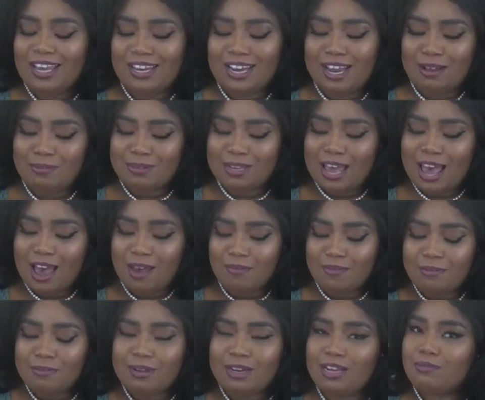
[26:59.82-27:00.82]
And I'm
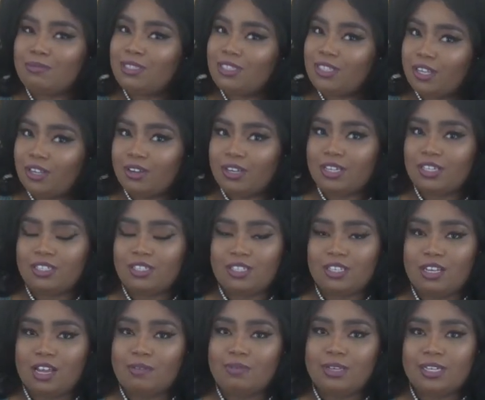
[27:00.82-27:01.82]
laughing, but I'm
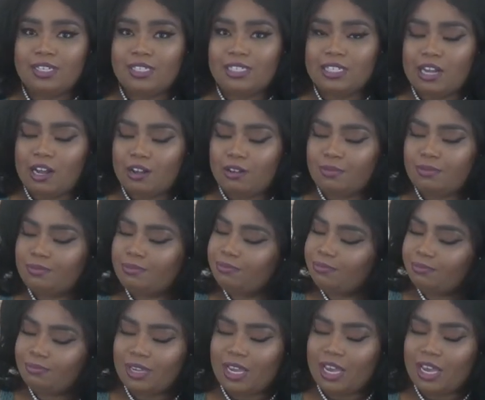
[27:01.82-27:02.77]
serious. Love yourself.